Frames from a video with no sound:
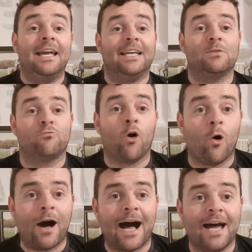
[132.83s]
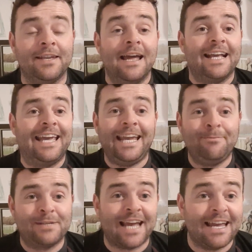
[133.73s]
His Rohan
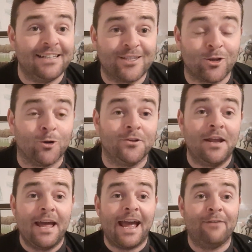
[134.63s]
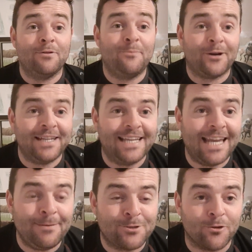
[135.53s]
keeps getting it done. Everybody
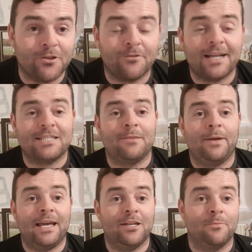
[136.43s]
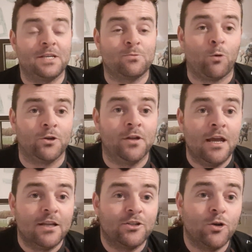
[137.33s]
keeps underestimating him. He's won
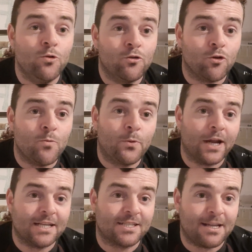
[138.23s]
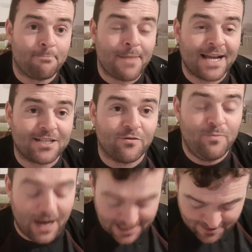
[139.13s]
two group races at
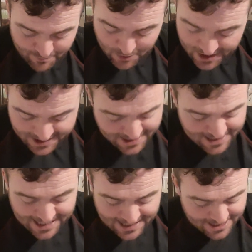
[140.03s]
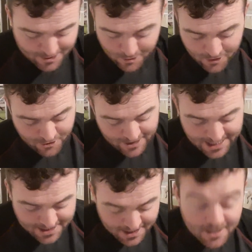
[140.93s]
massive, massive prices lately. So
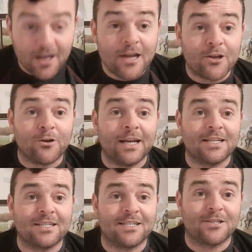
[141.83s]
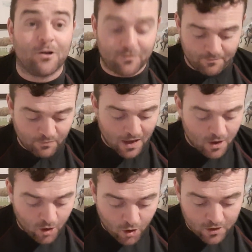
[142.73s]
crazy, crazy stuff.
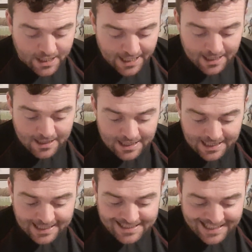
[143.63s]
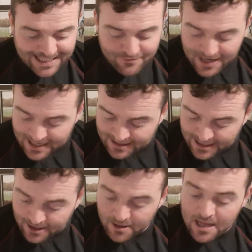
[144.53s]
Okay, let's leave that
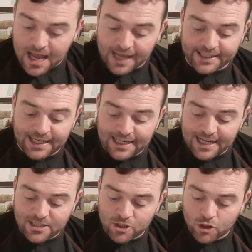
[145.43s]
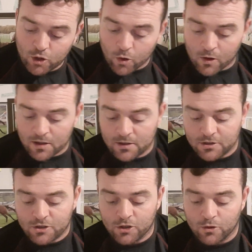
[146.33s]
there, and then let's go
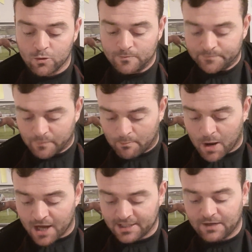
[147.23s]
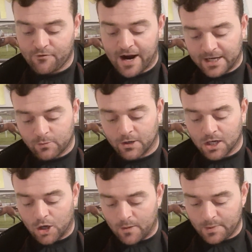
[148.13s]
to Pontefract, where
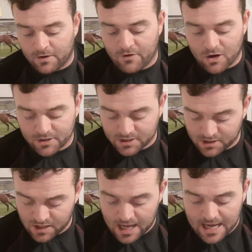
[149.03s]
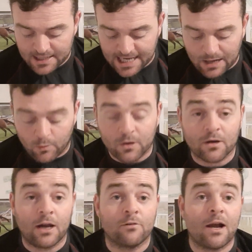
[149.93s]
a couple of horses that were
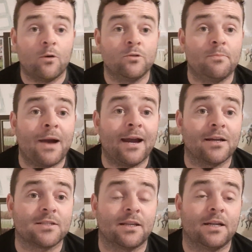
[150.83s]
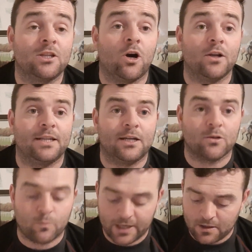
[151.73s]
around marks that I thought they
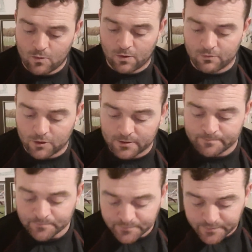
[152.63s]
could win were running.